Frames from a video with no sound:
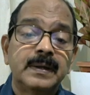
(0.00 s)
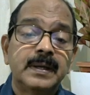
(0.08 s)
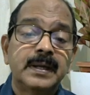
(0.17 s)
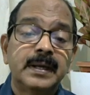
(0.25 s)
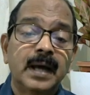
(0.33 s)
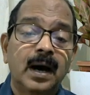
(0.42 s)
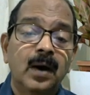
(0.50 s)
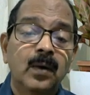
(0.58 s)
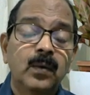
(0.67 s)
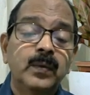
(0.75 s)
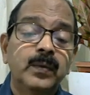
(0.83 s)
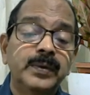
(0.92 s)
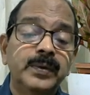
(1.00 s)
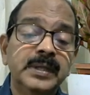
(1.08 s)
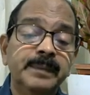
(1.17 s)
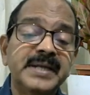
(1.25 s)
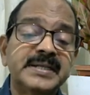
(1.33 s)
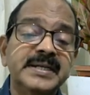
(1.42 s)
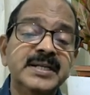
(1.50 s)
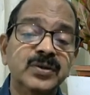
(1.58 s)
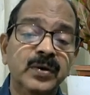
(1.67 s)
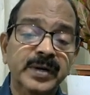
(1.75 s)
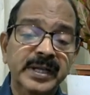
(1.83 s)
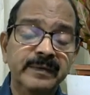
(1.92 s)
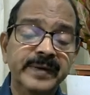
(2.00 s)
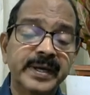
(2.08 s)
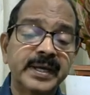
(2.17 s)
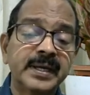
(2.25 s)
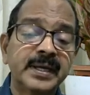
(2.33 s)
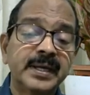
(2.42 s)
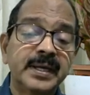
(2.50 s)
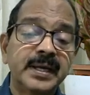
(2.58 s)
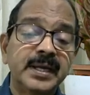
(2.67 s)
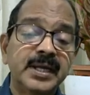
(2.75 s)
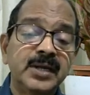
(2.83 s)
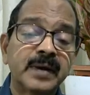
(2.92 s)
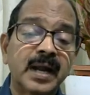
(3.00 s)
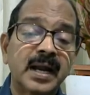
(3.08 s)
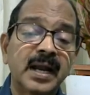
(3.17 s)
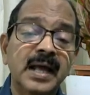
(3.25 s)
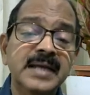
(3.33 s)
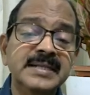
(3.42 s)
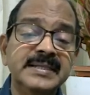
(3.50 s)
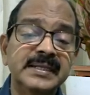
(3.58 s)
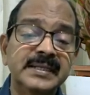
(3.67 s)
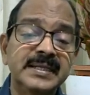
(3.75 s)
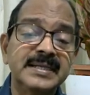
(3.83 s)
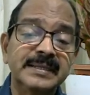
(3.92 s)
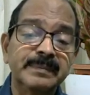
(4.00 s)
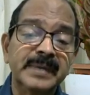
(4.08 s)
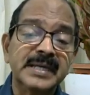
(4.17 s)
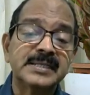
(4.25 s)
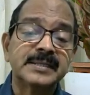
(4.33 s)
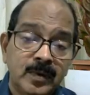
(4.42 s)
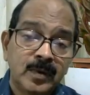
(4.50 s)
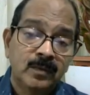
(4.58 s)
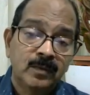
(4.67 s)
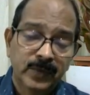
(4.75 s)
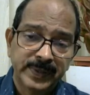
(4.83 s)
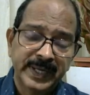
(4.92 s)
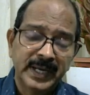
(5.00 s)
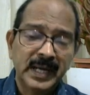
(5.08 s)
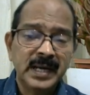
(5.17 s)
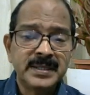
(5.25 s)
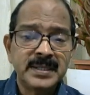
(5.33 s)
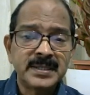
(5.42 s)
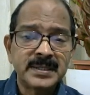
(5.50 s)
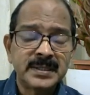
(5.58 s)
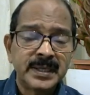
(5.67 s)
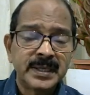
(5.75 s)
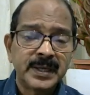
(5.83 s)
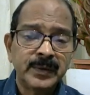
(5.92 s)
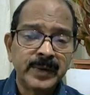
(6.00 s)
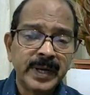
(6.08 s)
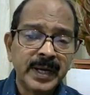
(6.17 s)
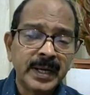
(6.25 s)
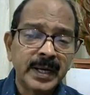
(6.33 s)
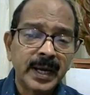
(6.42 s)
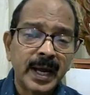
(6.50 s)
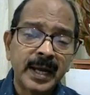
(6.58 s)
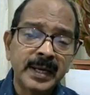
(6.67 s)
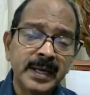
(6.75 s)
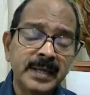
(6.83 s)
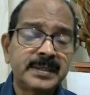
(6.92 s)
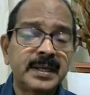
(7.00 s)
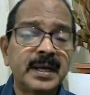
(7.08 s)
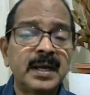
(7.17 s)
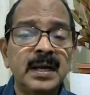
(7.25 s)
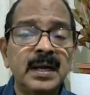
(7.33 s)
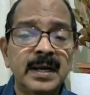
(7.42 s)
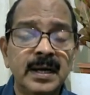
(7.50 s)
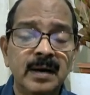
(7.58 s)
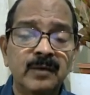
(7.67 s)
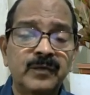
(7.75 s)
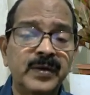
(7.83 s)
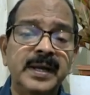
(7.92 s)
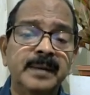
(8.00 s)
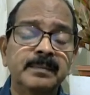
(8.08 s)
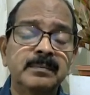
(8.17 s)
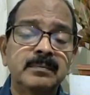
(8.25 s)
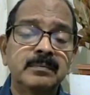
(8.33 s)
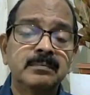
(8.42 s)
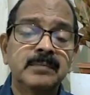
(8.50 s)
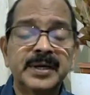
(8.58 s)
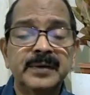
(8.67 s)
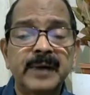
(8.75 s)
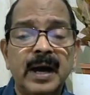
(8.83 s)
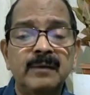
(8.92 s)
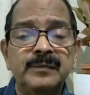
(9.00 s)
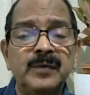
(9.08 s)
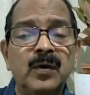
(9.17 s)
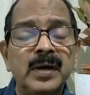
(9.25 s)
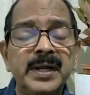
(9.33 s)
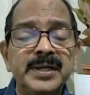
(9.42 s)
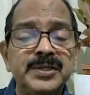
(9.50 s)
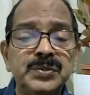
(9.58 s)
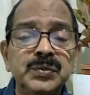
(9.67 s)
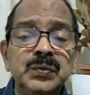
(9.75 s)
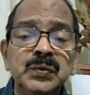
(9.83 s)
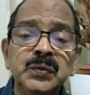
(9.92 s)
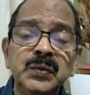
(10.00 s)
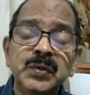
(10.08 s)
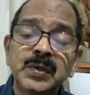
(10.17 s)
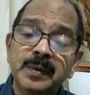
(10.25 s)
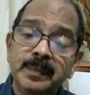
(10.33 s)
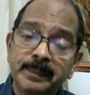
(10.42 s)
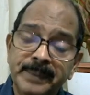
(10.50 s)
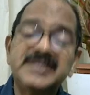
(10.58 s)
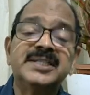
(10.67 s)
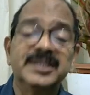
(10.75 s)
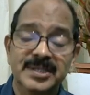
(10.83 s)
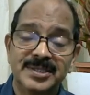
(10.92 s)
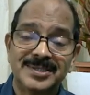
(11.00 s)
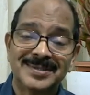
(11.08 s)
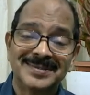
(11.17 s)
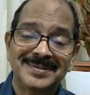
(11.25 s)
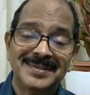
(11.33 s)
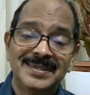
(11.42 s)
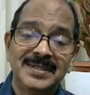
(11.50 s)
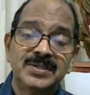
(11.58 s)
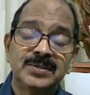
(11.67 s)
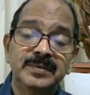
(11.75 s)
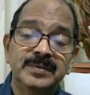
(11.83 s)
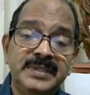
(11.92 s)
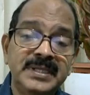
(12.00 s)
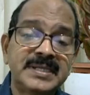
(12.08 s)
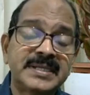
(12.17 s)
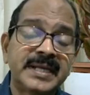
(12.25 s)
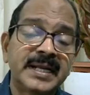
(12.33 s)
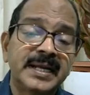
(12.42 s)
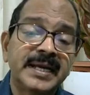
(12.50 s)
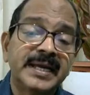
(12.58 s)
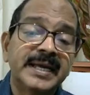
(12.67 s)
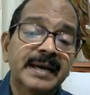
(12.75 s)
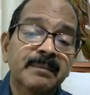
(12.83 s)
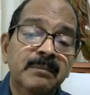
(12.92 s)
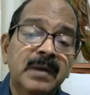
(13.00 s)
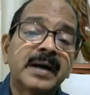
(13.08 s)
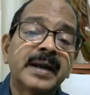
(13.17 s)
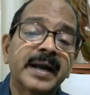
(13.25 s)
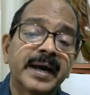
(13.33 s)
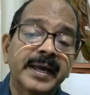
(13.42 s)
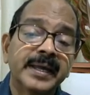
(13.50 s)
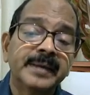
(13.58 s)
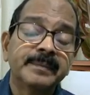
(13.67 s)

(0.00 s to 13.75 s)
Now the patient is on the way. You are analyzing this image. For the analysis, you need a detailed film, but you have only two pictures. So this is an MRI.